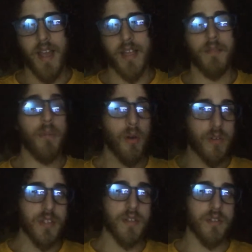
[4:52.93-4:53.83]
and the
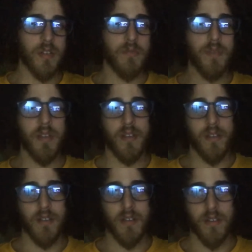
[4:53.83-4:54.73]
person is going to
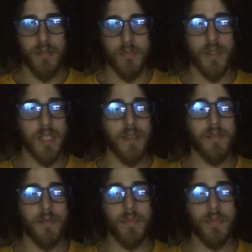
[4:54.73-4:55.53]
believe